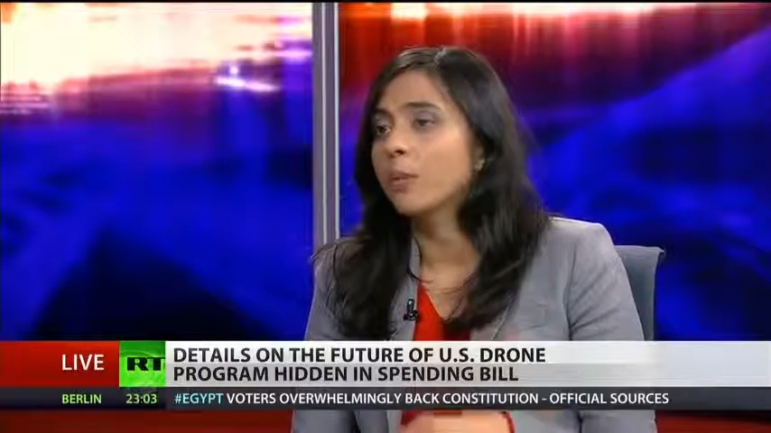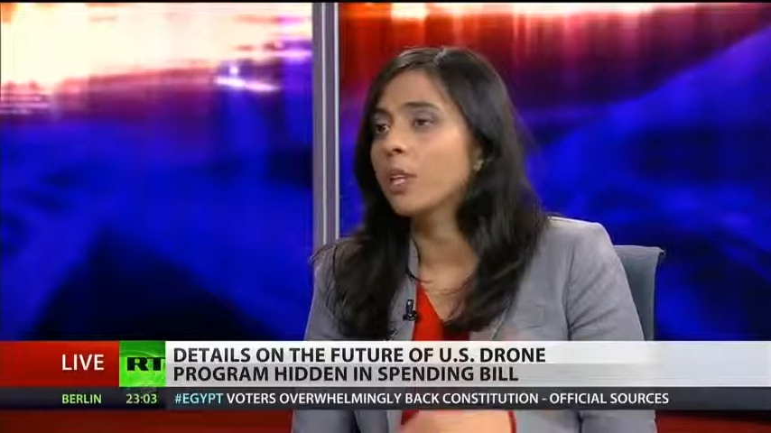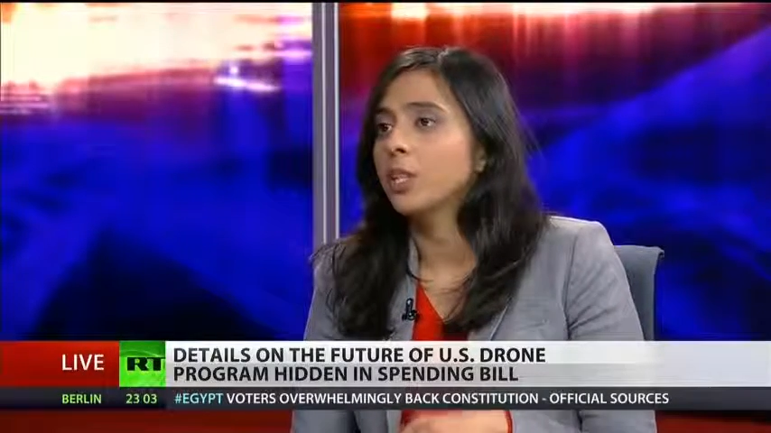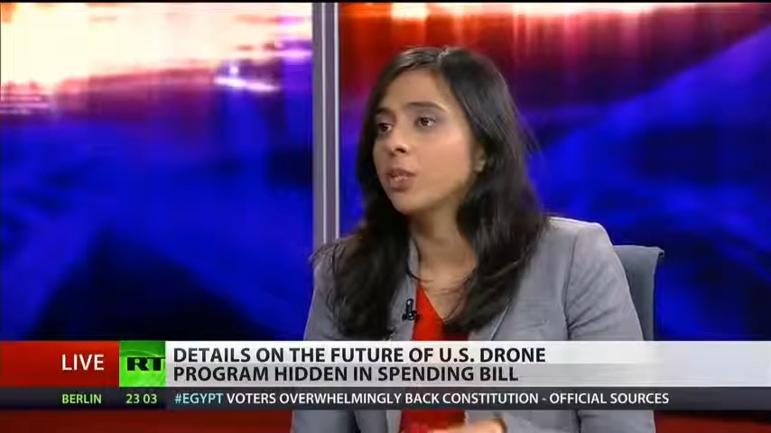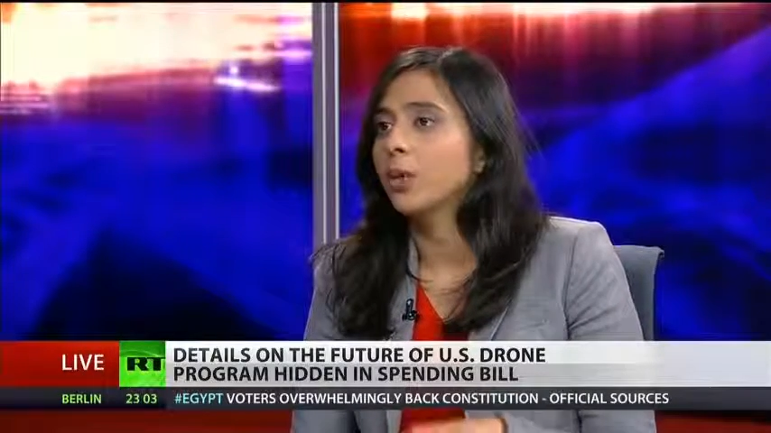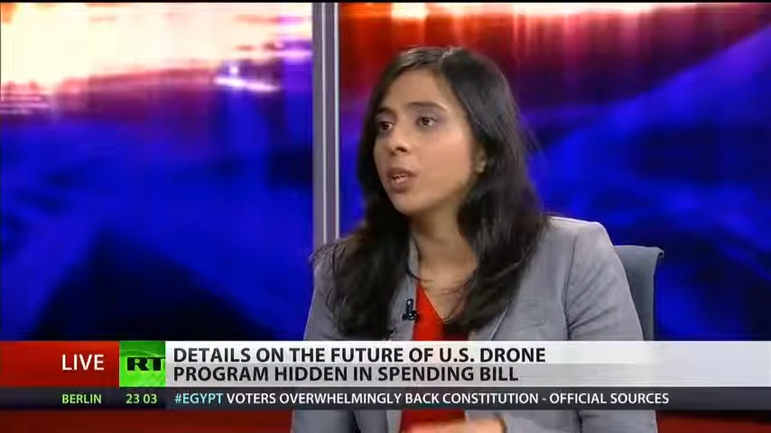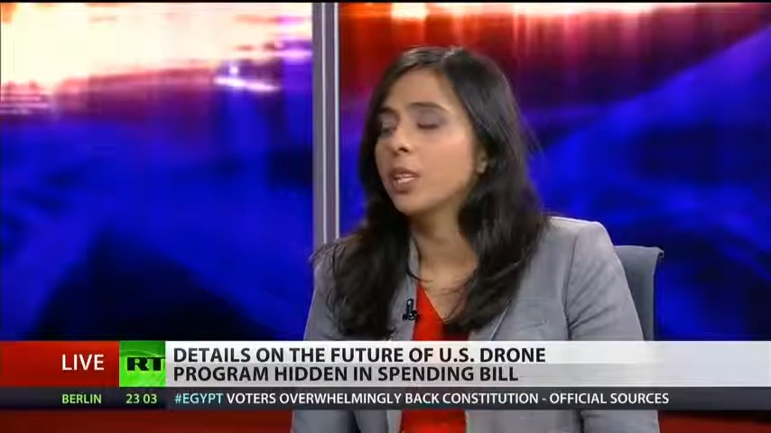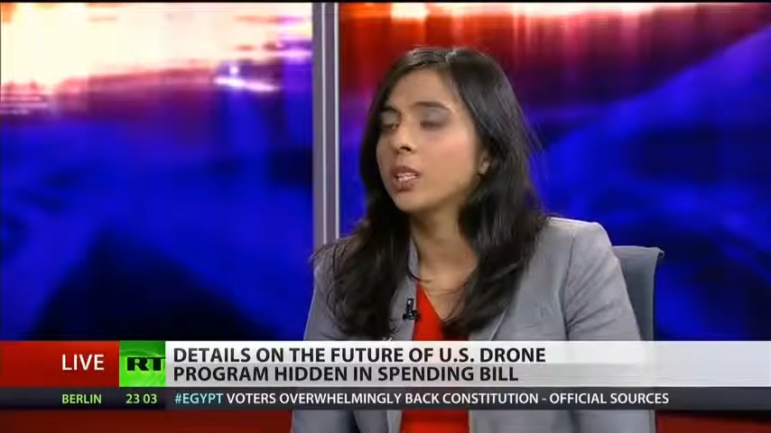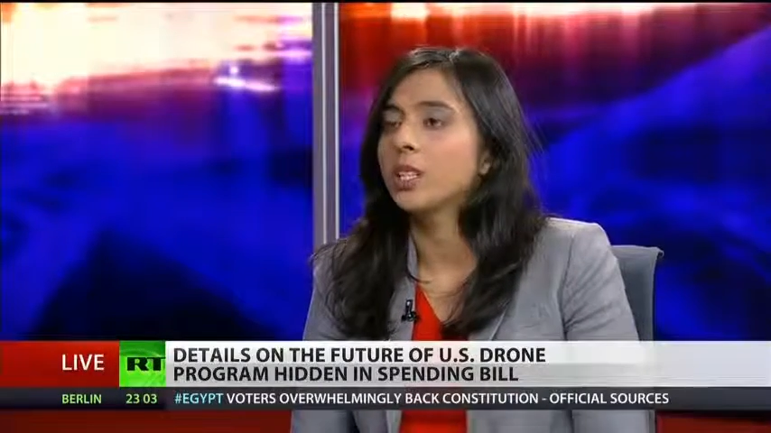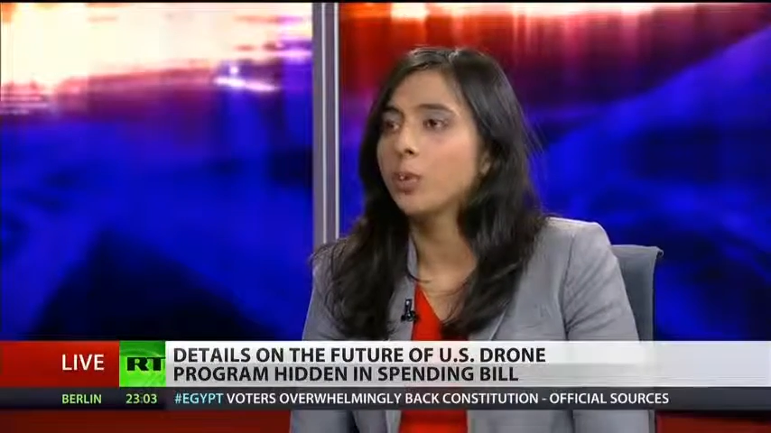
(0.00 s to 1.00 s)
be inserted
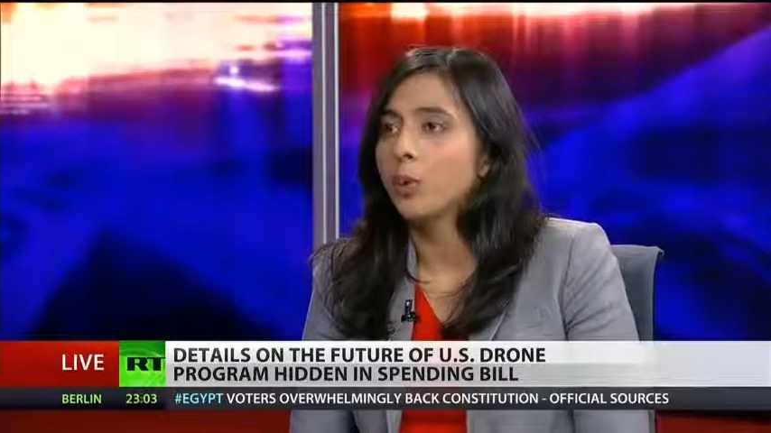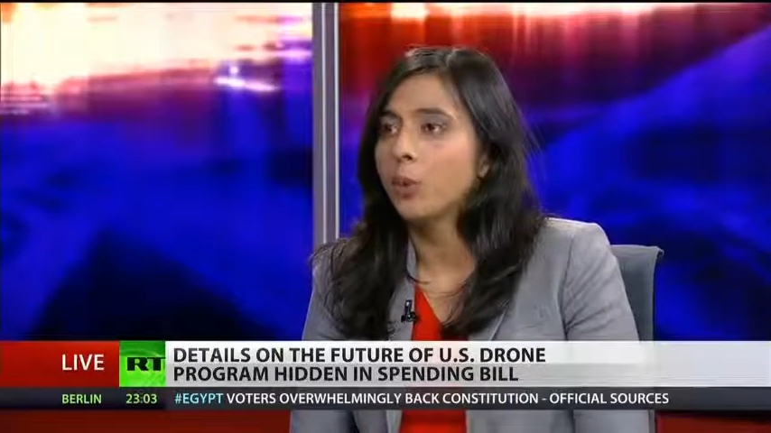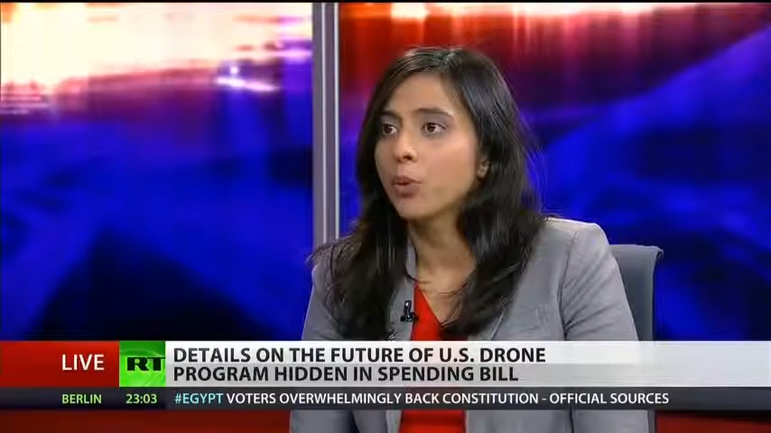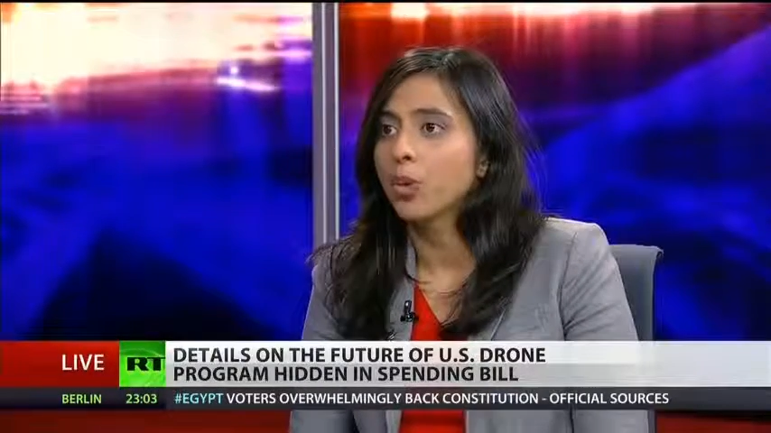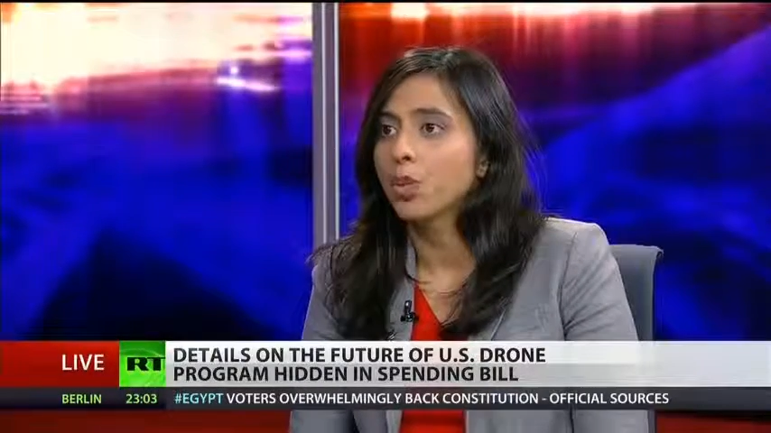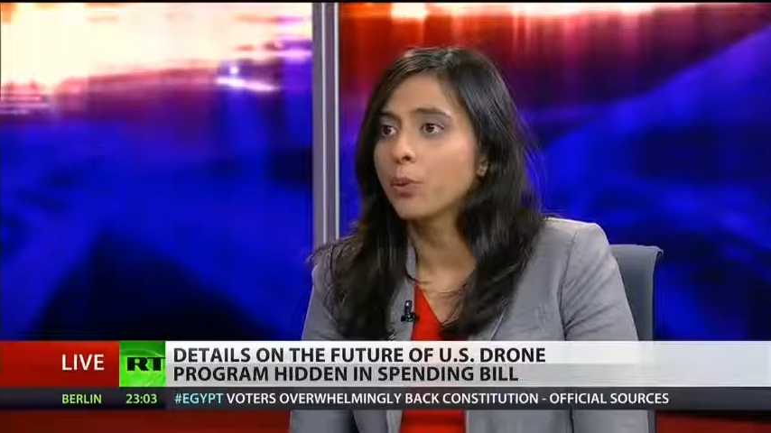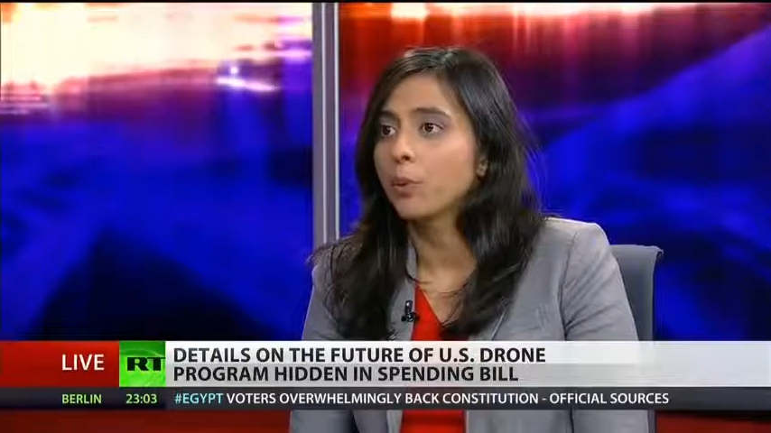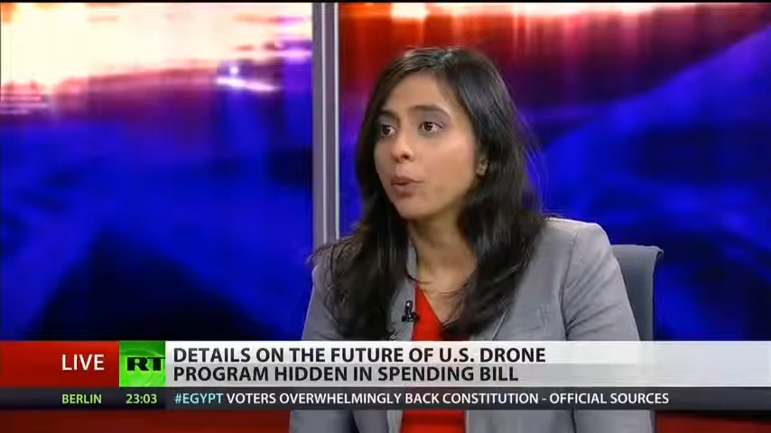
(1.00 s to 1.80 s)
into the appropriations